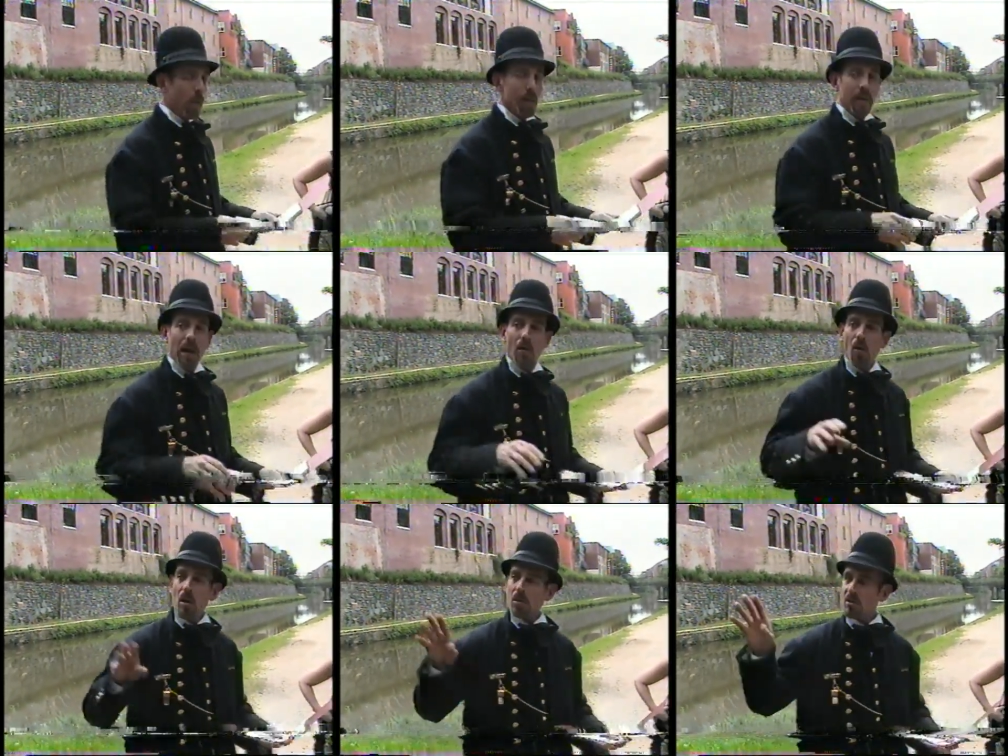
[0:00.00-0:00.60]

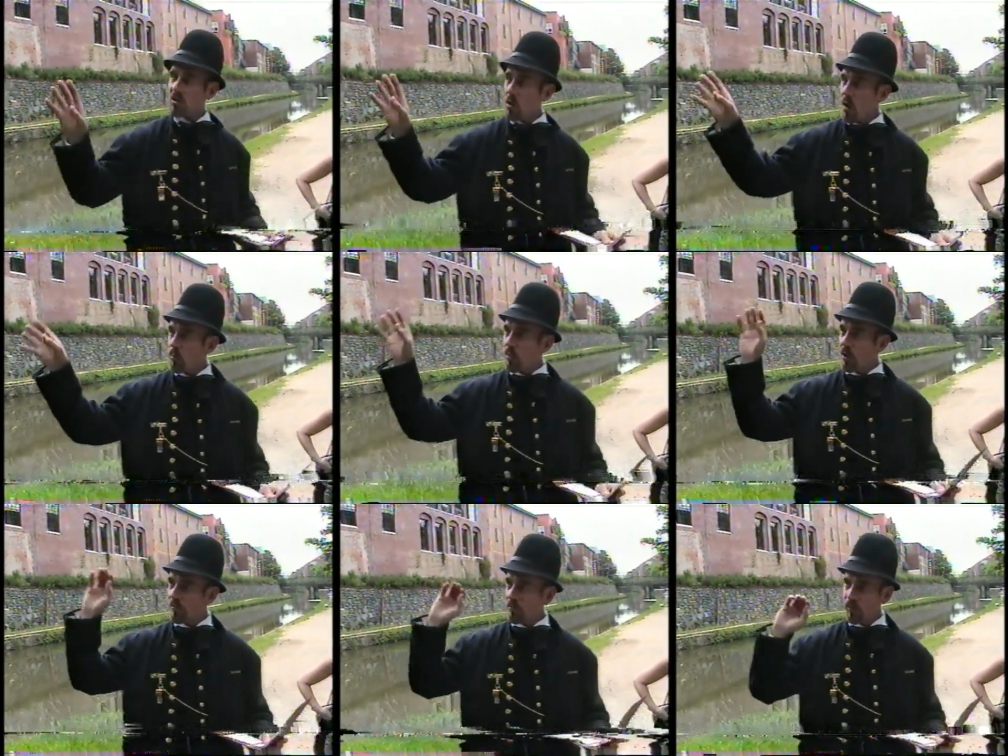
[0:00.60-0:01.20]
Now, also up
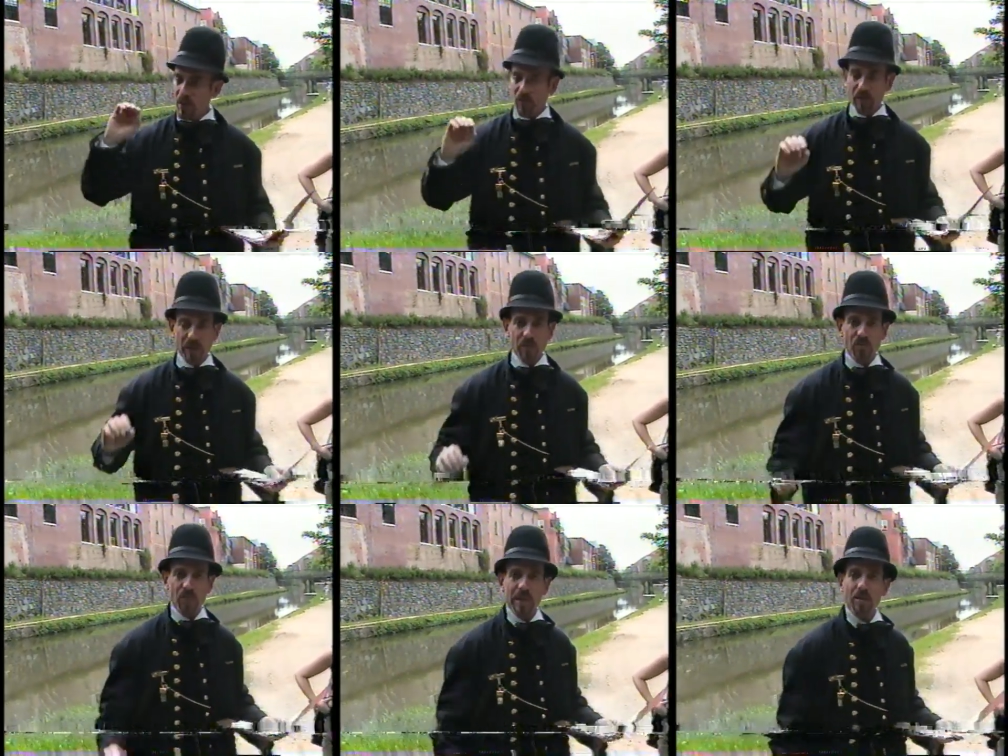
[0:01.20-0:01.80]
on Frederick
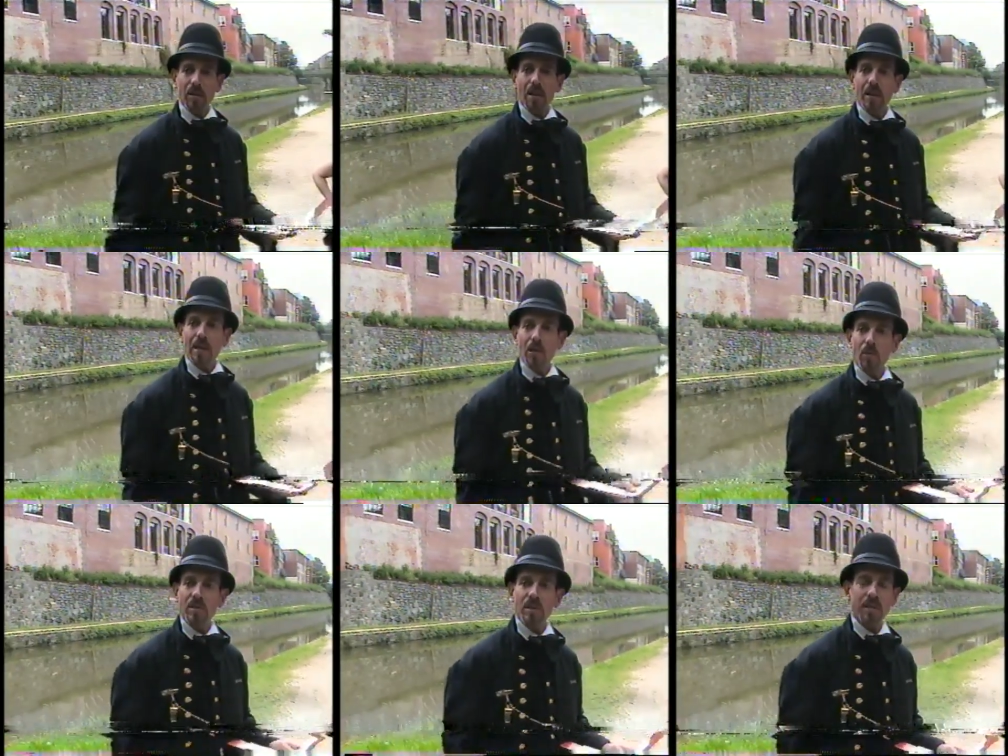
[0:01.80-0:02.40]
Street,
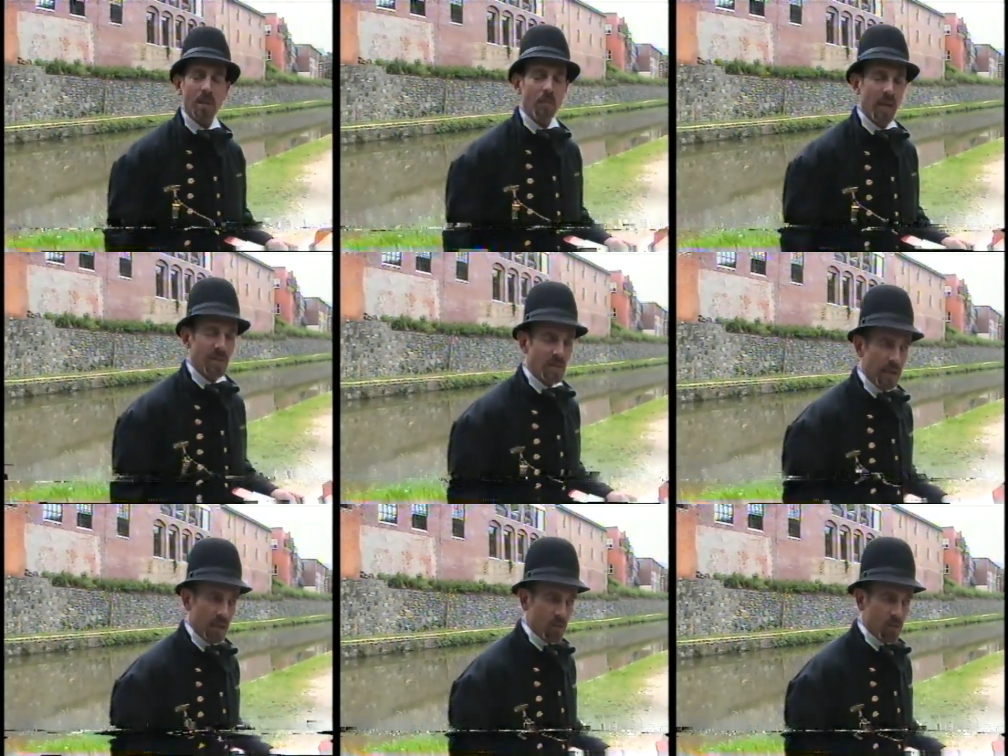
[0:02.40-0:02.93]
there was a domestic